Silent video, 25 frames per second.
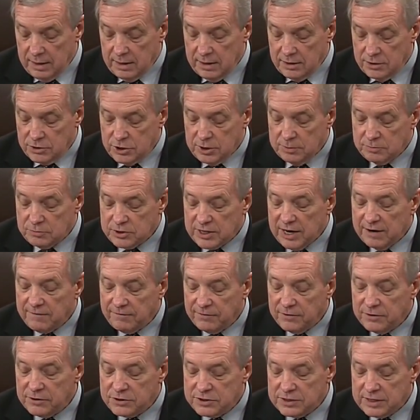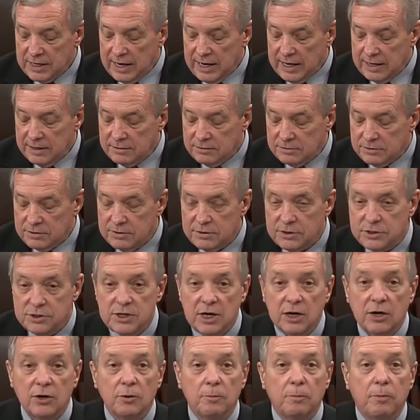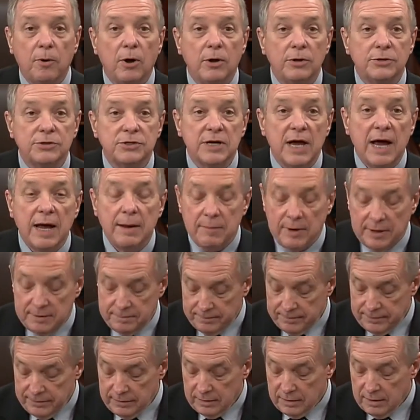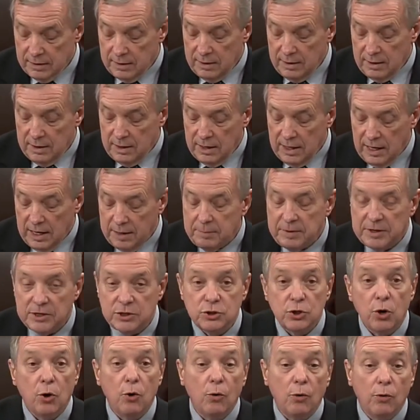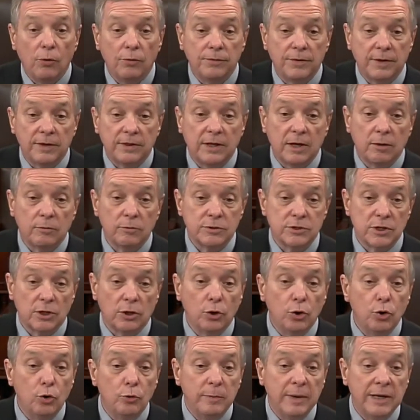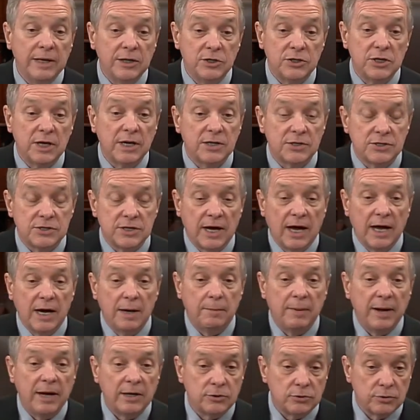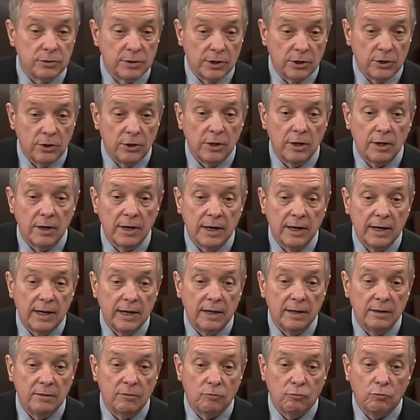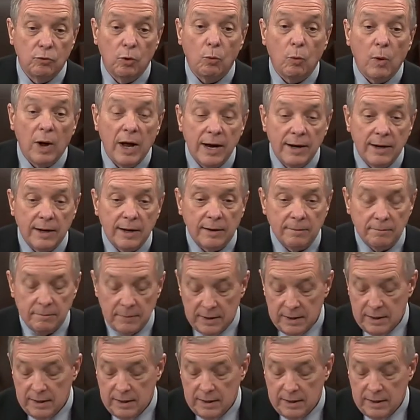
Jim Jeffords and Senator Paul Simon had been told that there was a looming genocide about to occur in Rwanda.